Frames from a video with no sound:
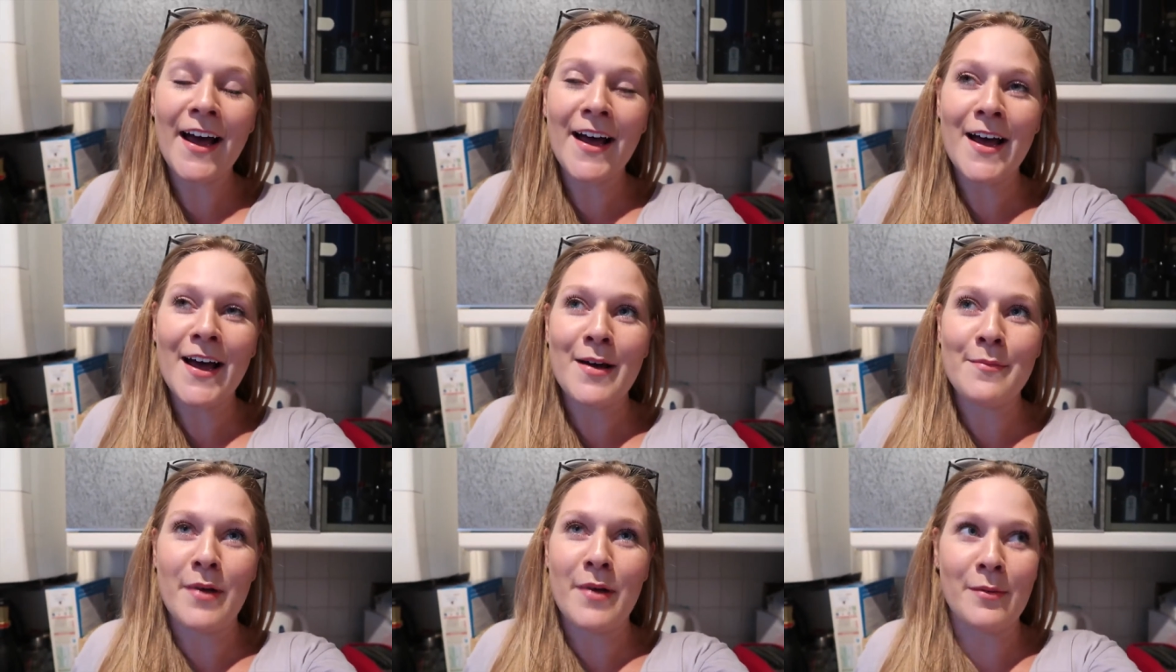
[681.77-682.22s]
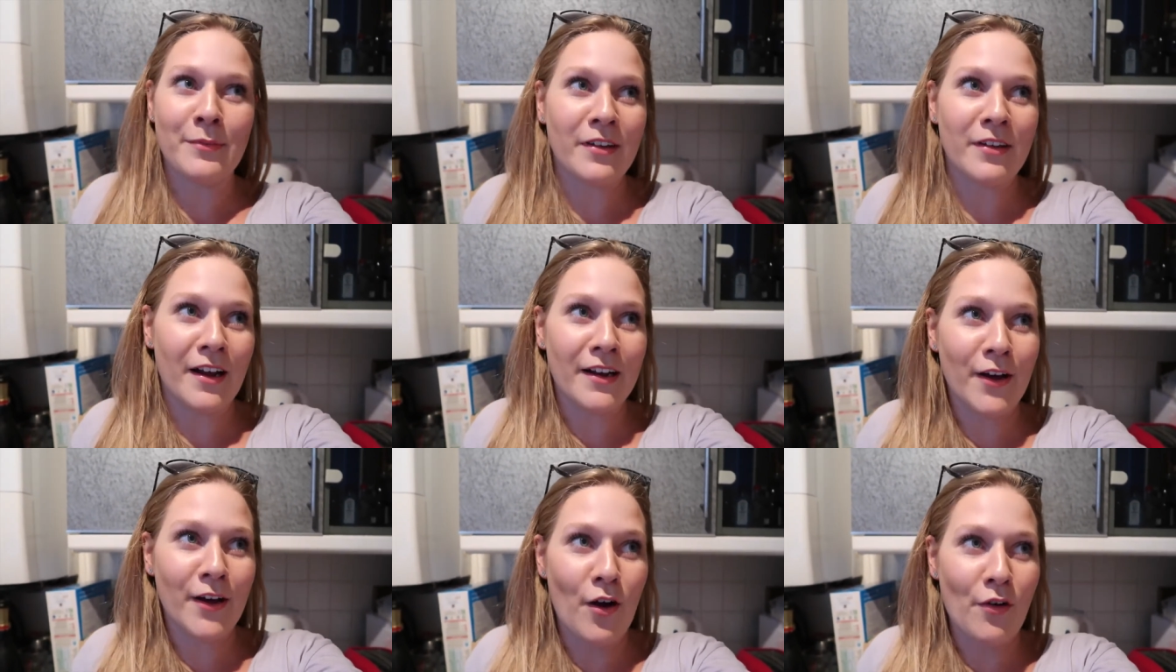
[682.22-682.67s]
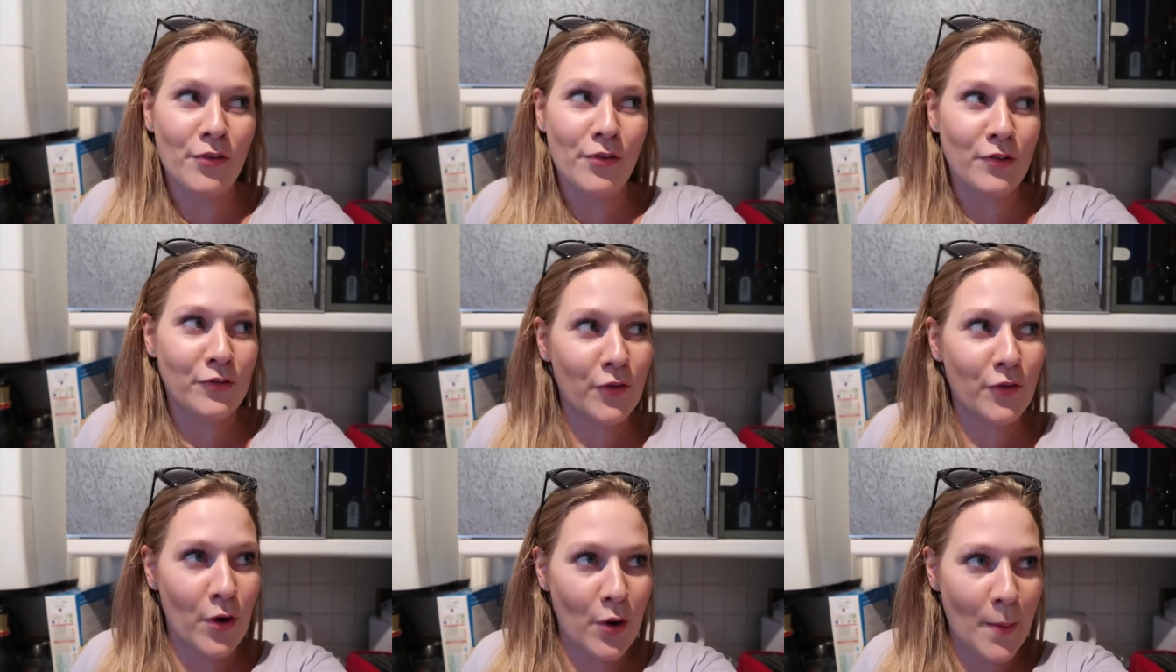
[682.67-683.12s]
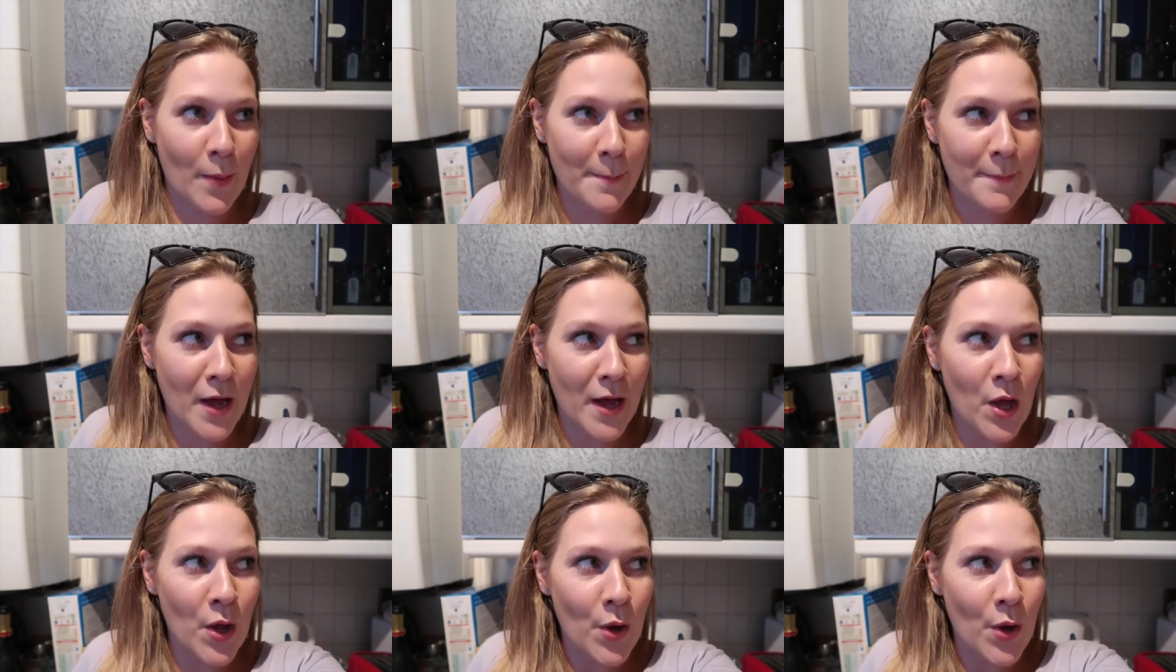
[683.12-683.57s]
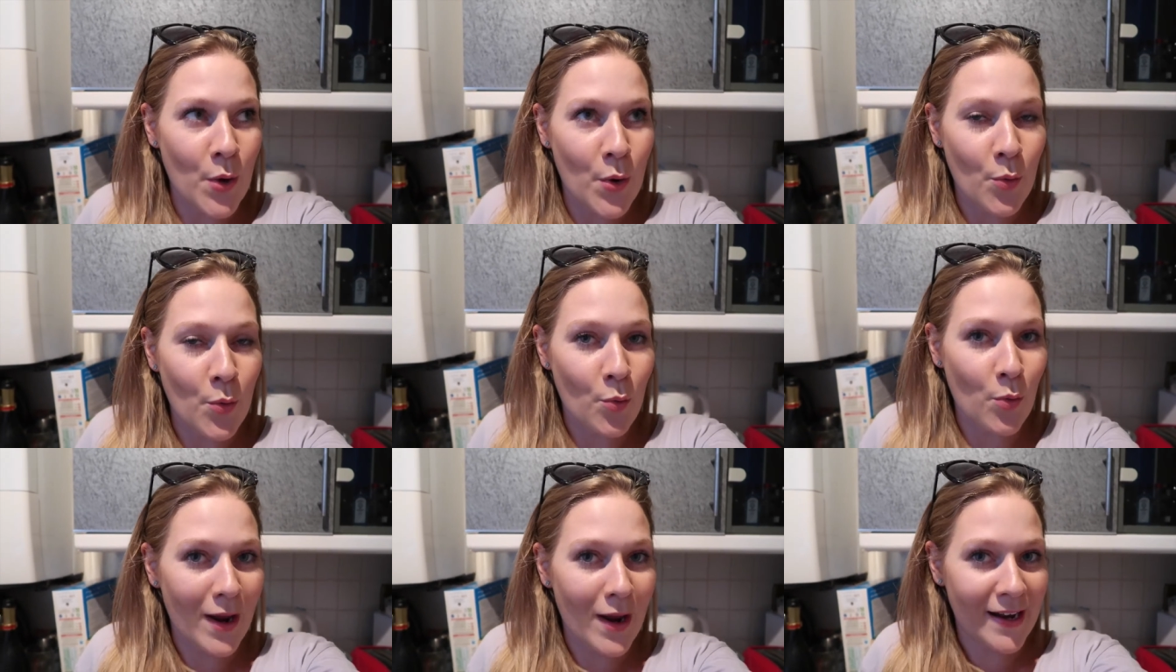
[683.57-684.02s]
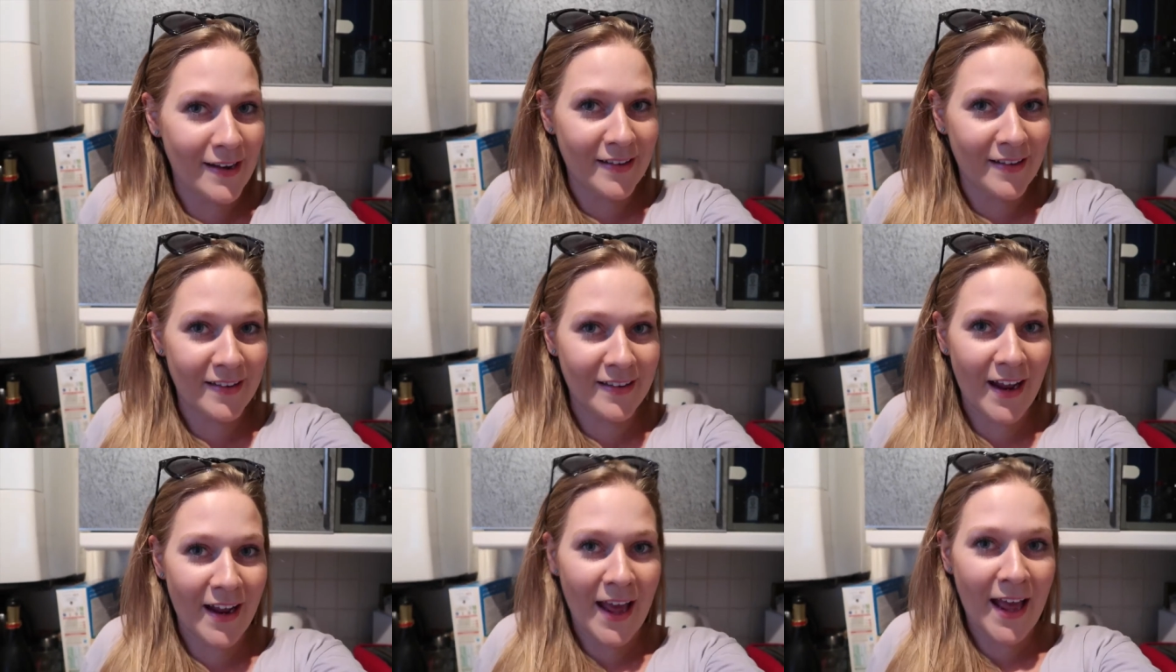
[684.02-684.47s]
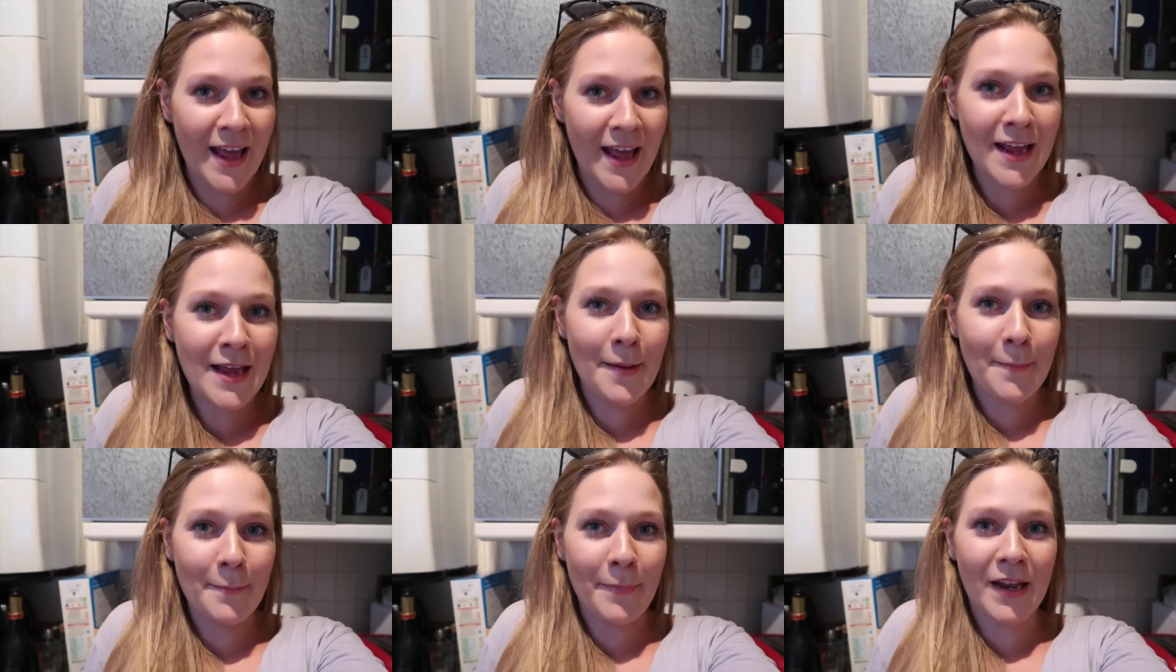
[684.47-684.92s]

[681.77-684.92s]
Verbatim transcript: Um, I'm signing off from Wednesday,